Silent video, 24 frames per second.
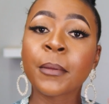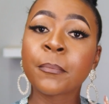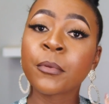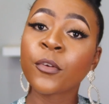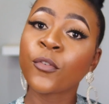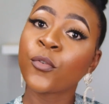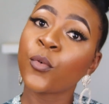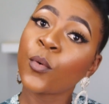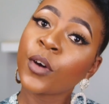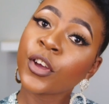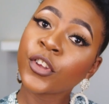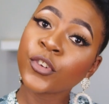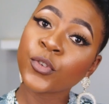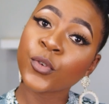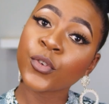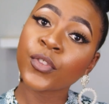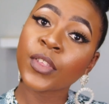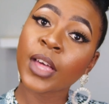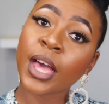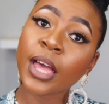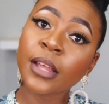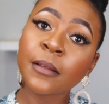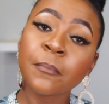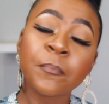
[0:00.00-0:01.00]
But before I
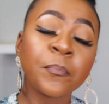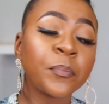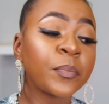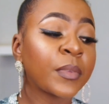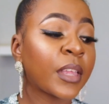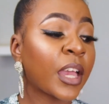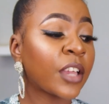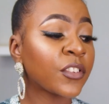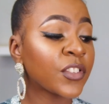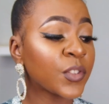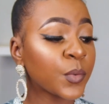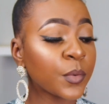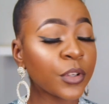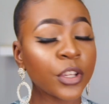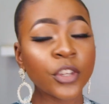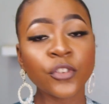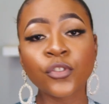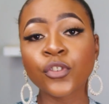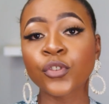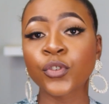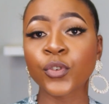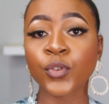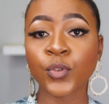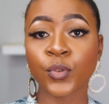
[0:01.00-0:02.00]
do that, I just
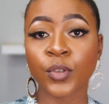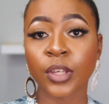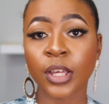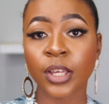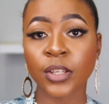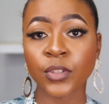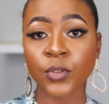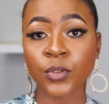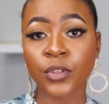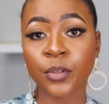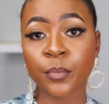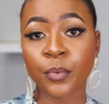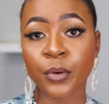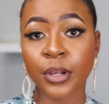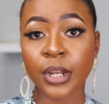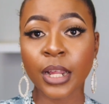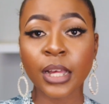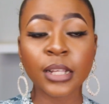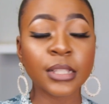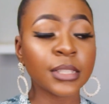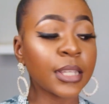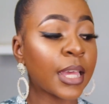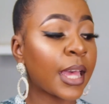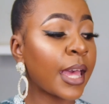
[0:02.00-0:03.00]
want to introduce you guys to the
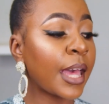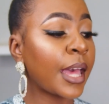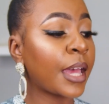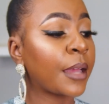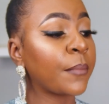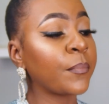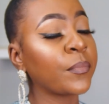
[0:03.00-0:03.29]
product.